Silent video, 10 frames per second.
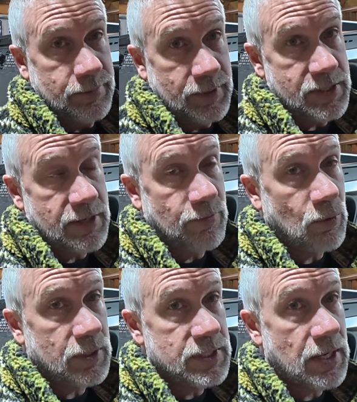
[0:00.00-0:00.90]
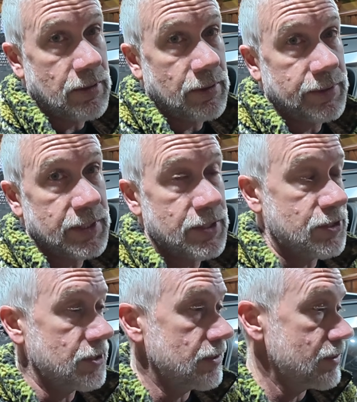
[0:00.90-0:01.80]
because they've worked out all the
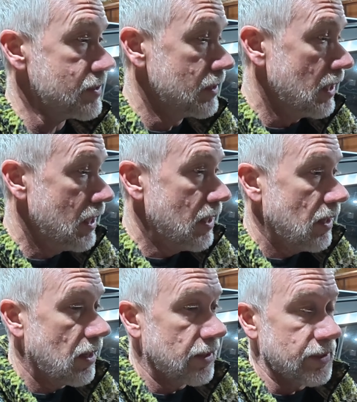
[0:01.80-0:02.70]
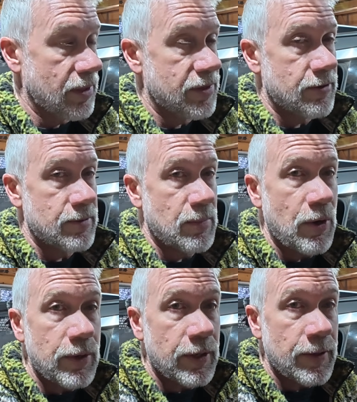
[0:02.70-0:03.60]
issues on the third
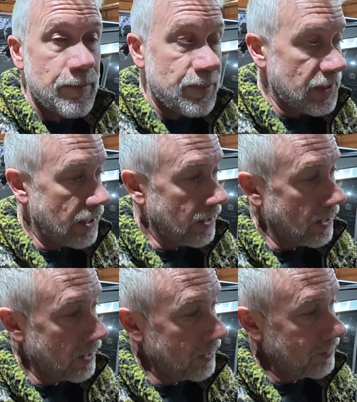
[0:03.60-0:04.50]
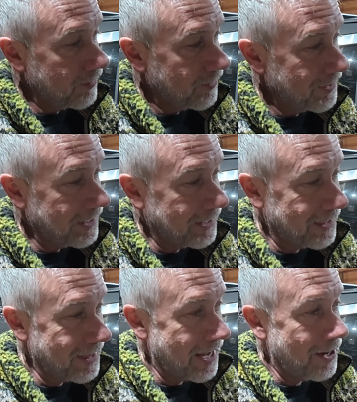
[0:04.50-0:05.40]
motor, and I
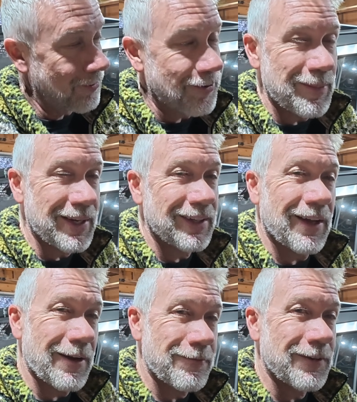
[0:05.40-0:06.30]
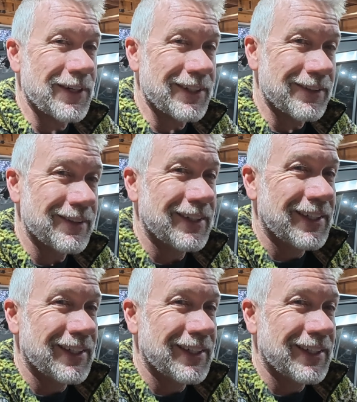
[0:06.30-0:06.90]
think that would be a lot of fun.